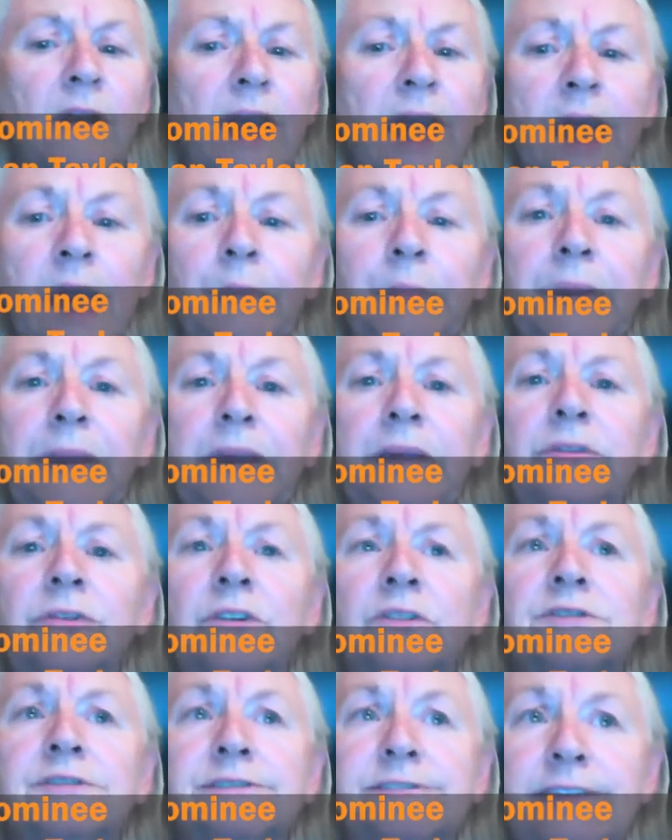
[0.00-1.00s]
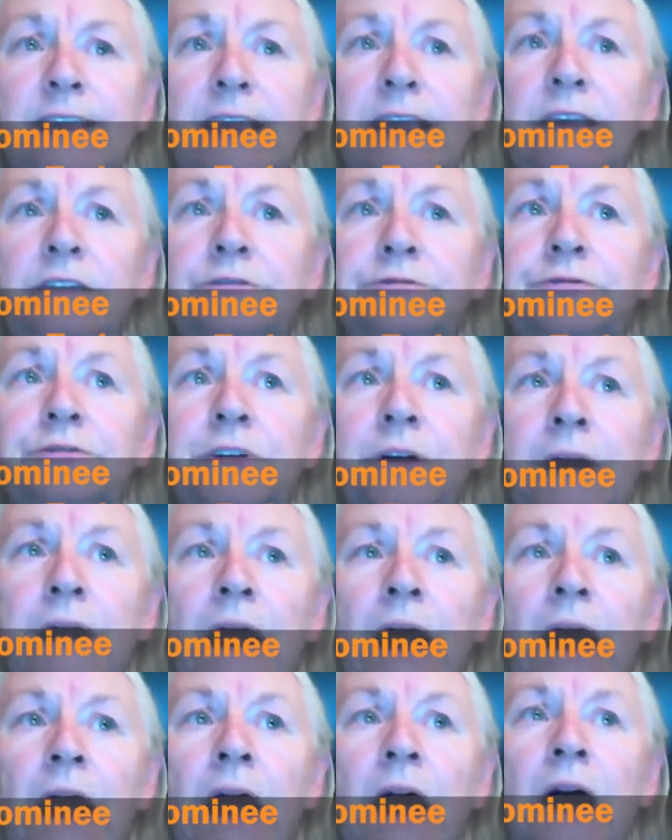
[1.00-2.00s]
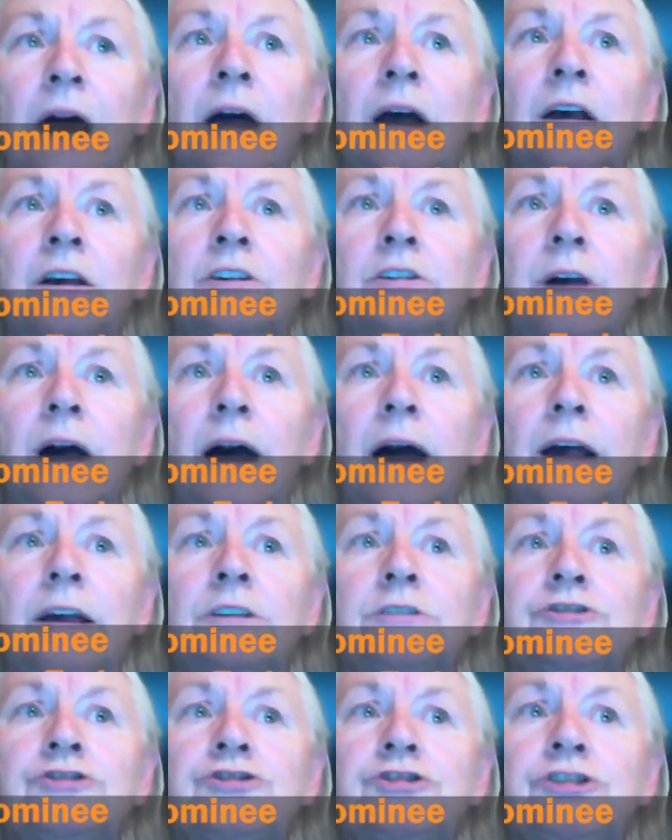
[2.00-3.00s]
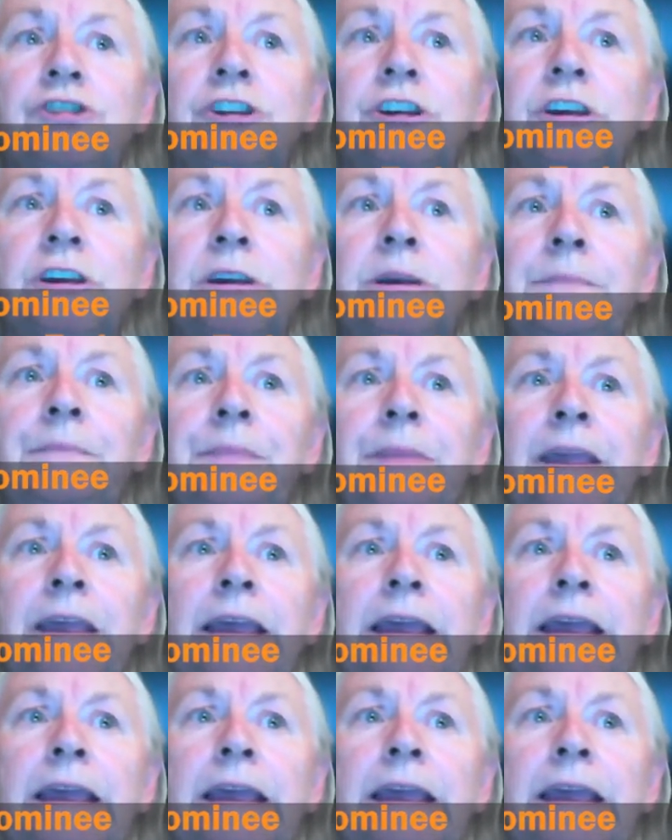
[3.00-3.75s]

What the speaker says: they're happy, and they're safe. She,